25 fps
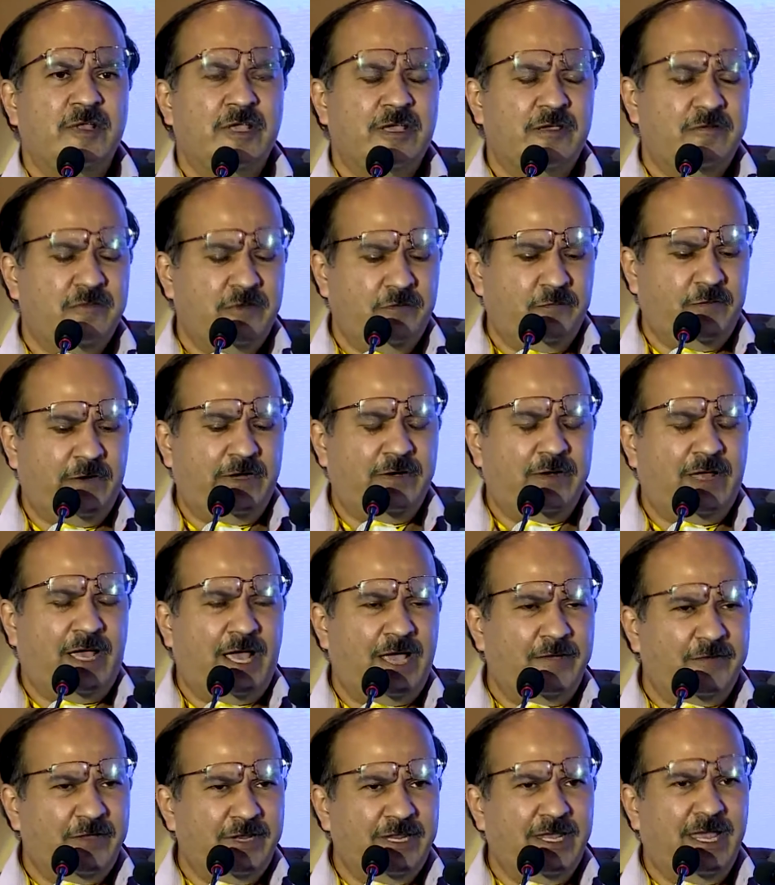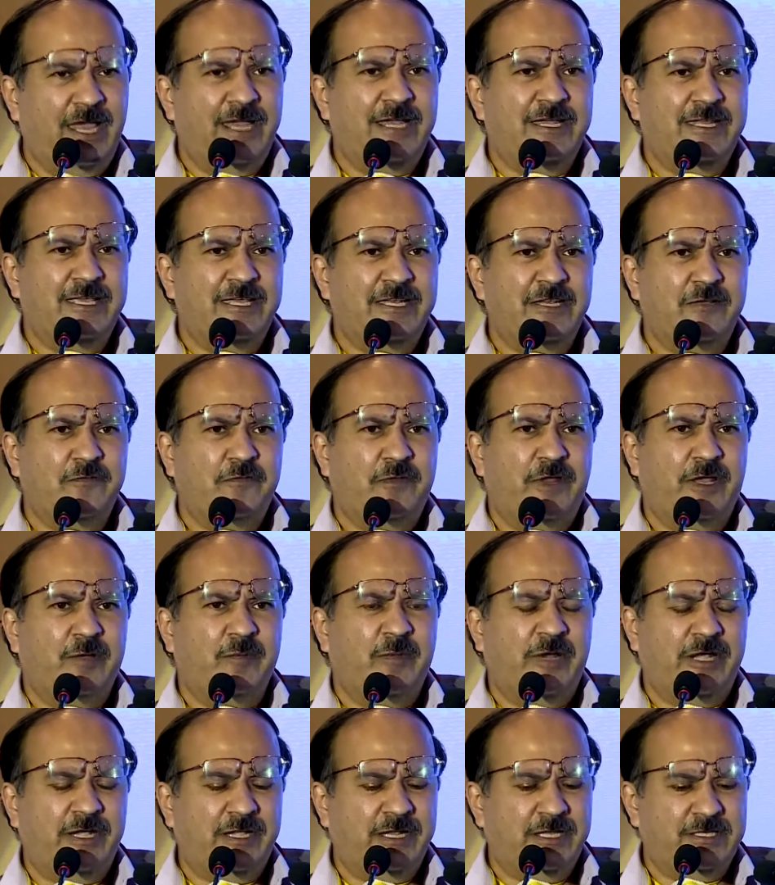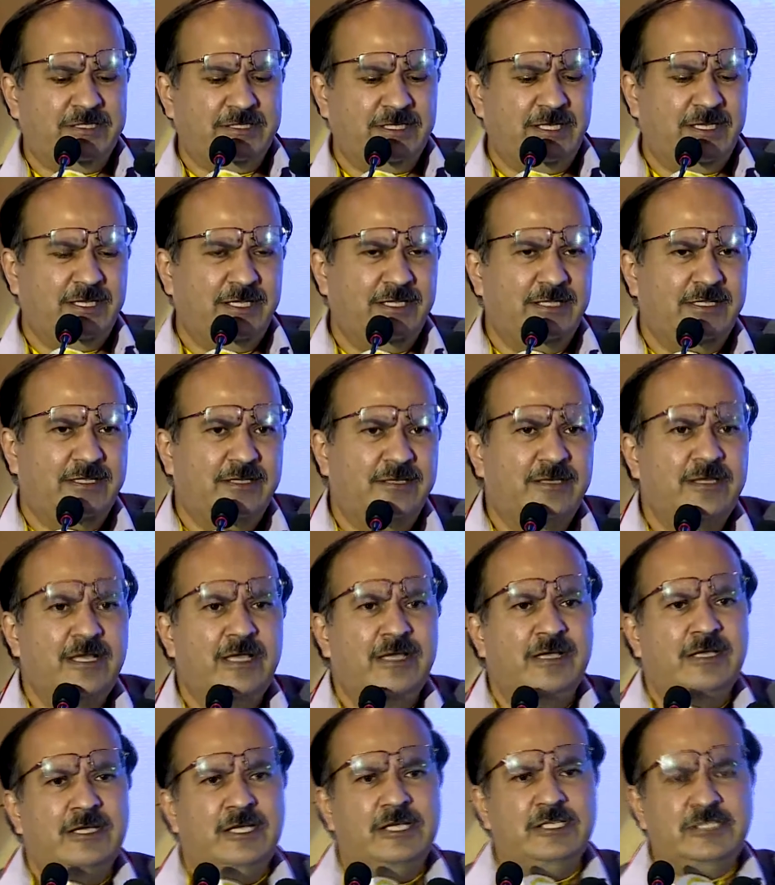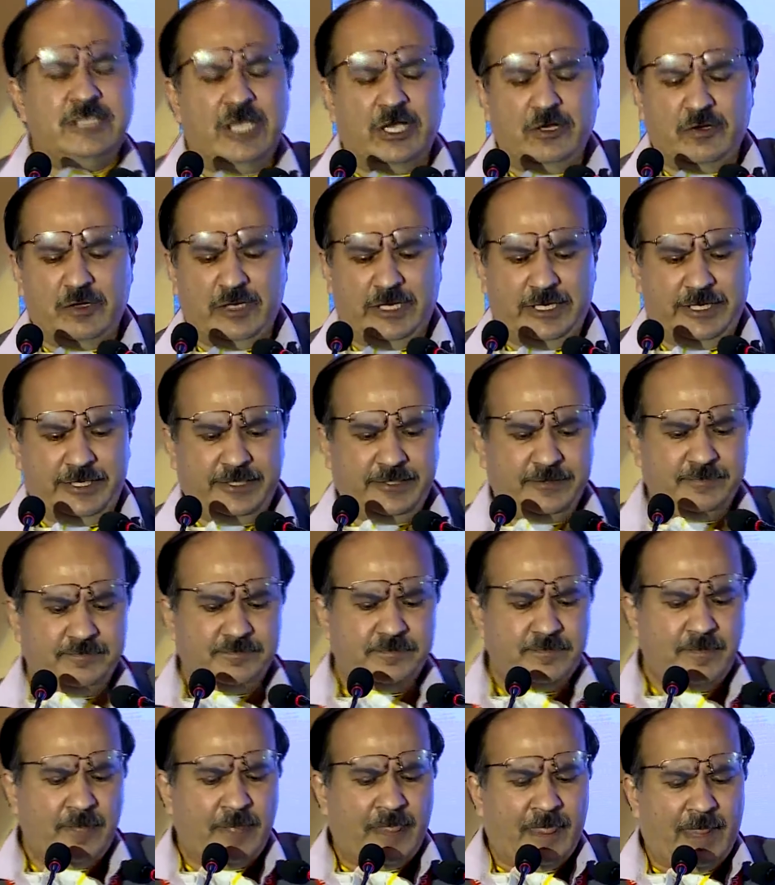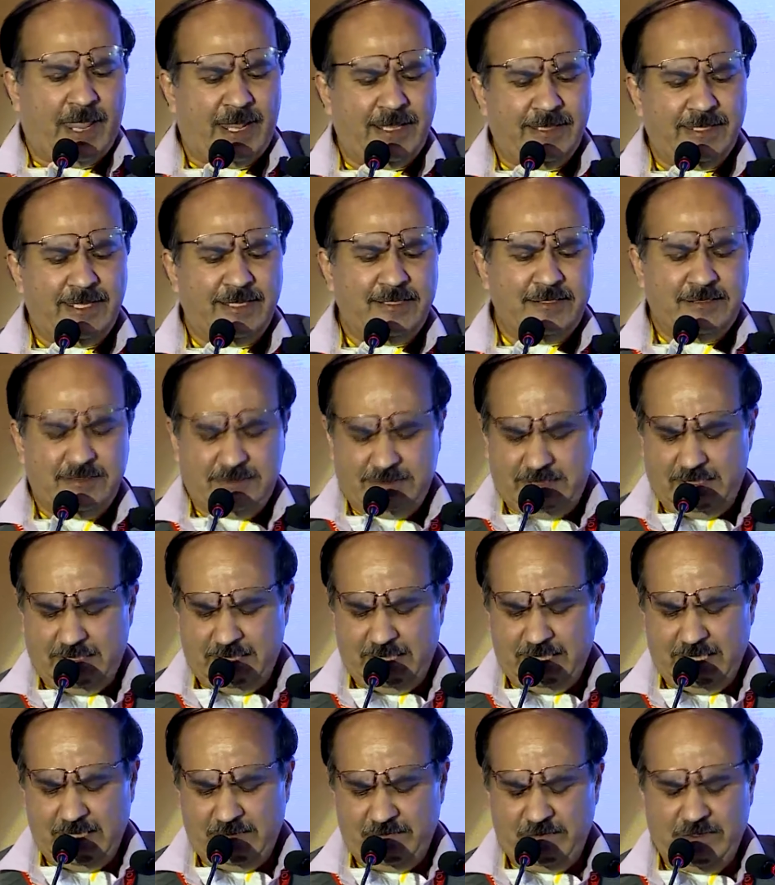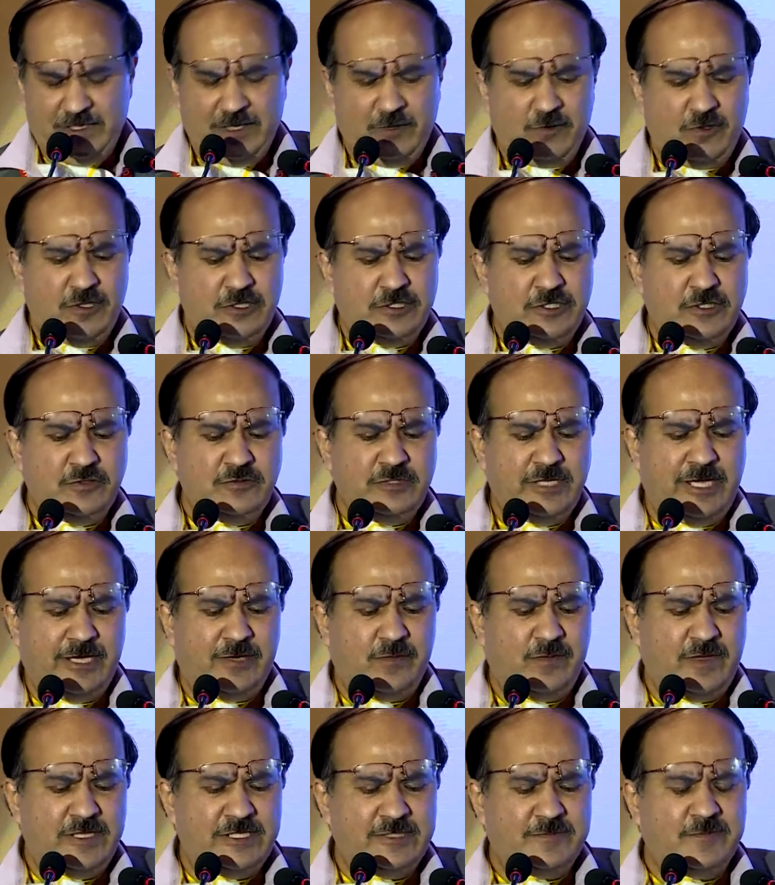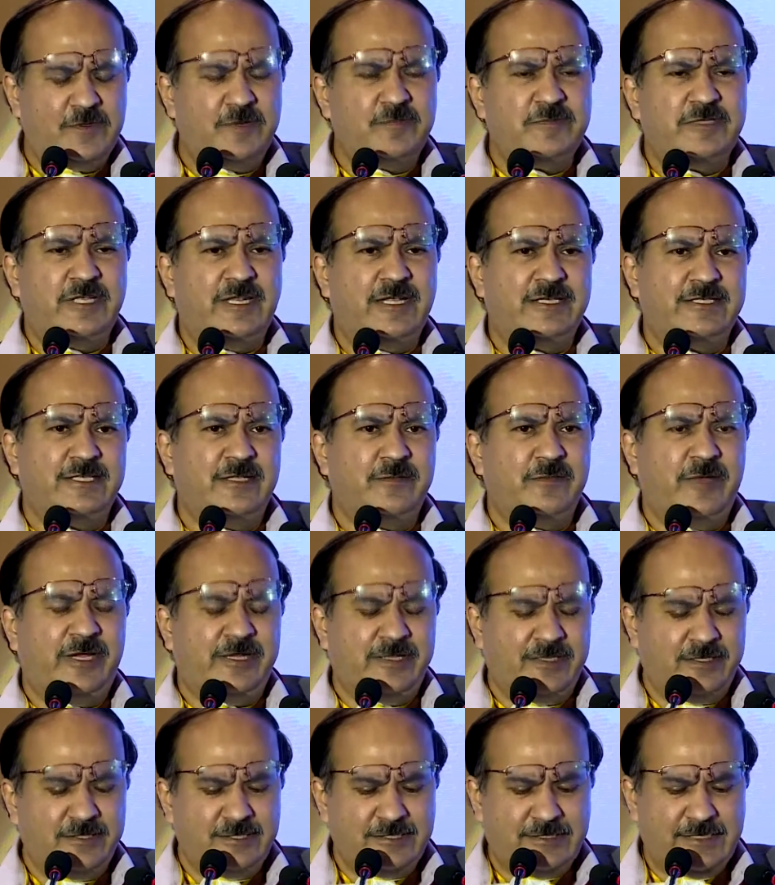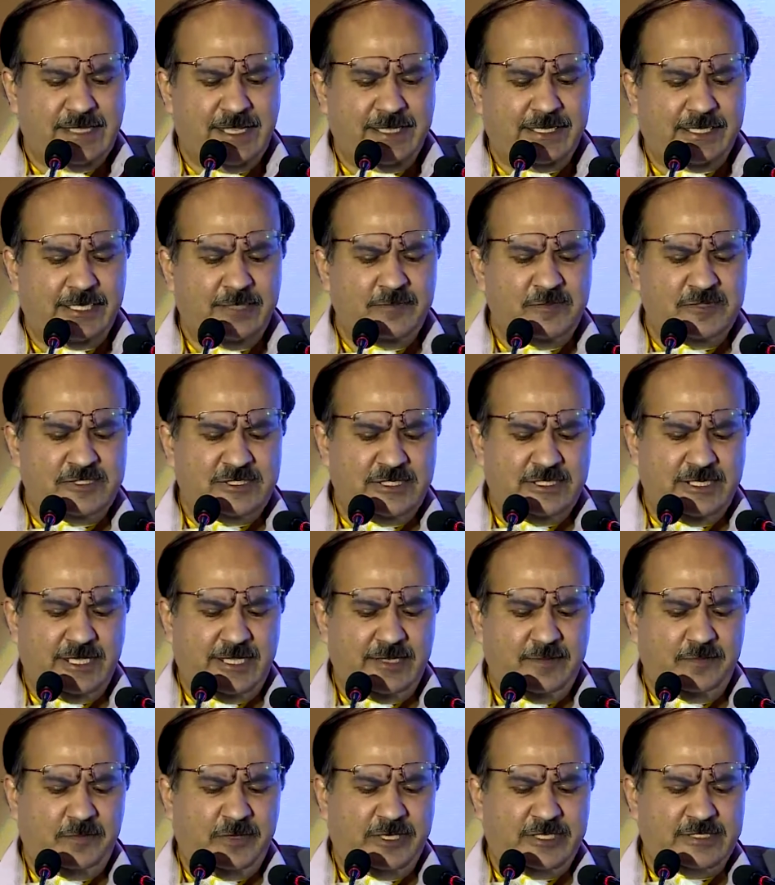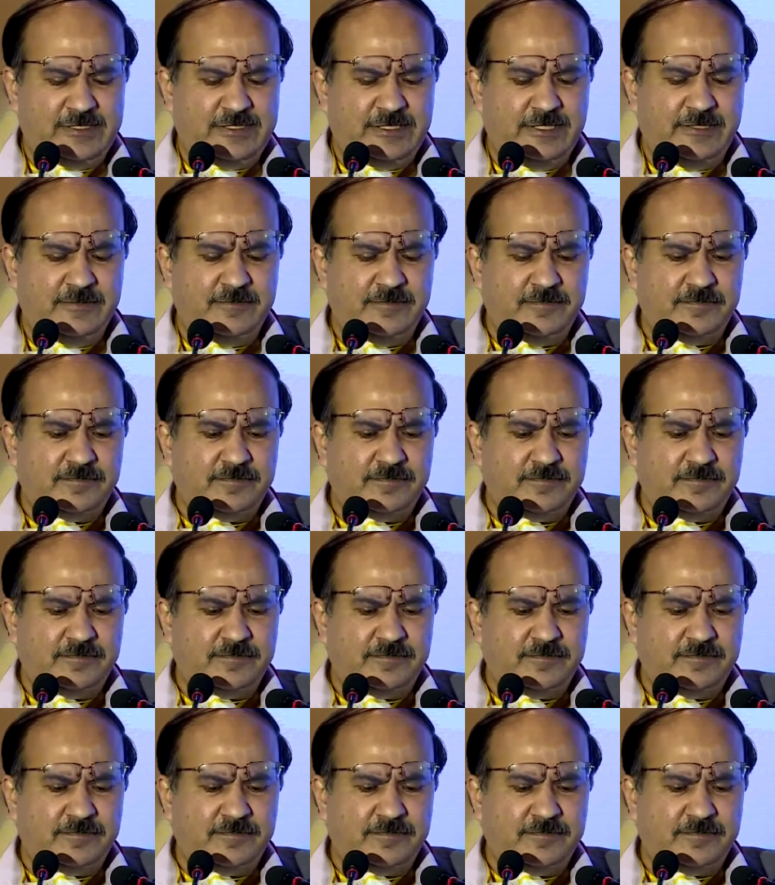if we find very high DNA fragmentation in the ejaculate. And then certain times we can also use advanced sperm selection methods like IMSI and PICSI.